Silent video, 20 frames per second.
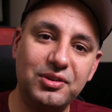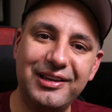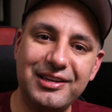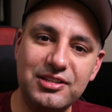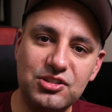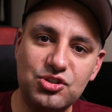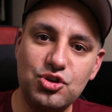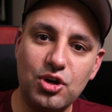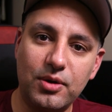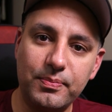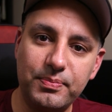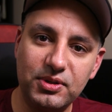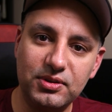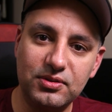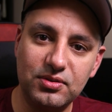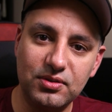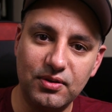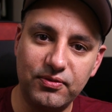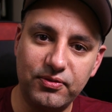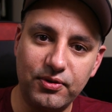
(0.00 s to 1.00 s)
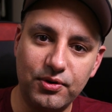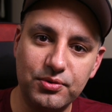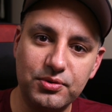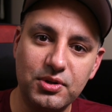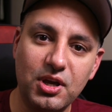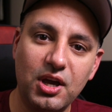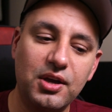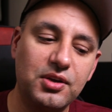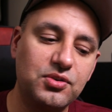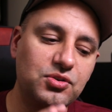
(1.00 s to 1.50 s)
let's jump into the phone
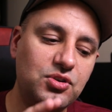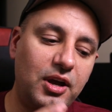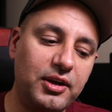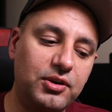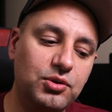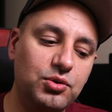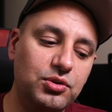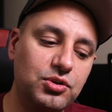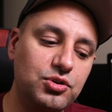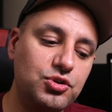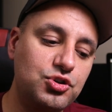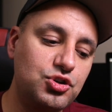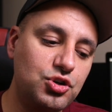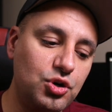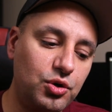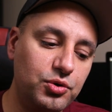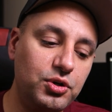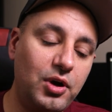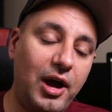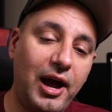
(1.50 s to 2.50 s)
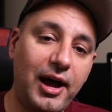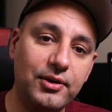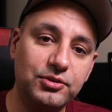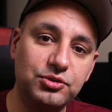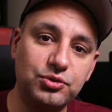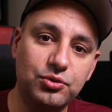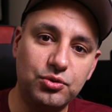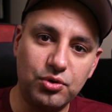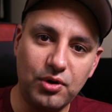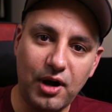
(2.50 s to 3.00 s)
so I could show you how
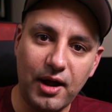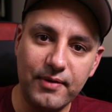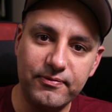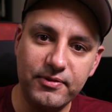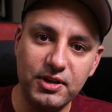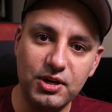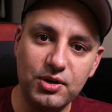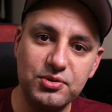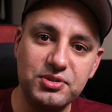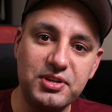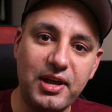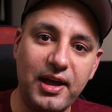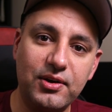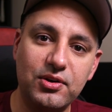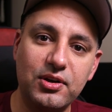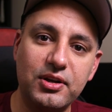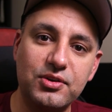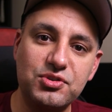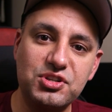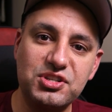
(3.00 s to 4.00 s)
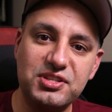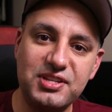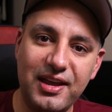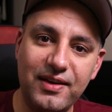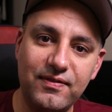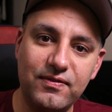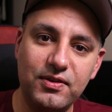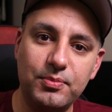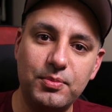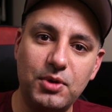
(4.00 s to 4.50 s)
to crop videos and how to
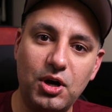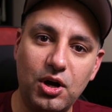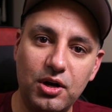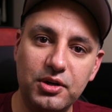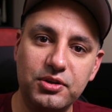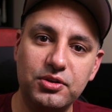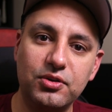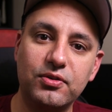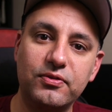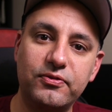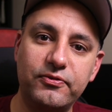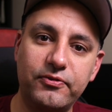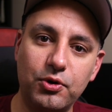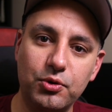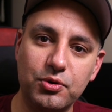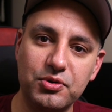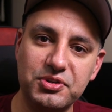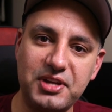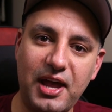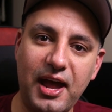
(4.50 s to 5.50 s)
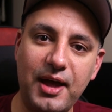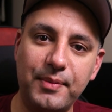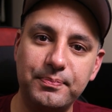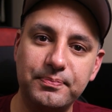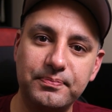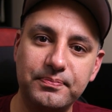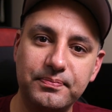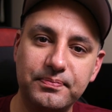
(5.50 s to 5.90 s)
save them on your Photos app.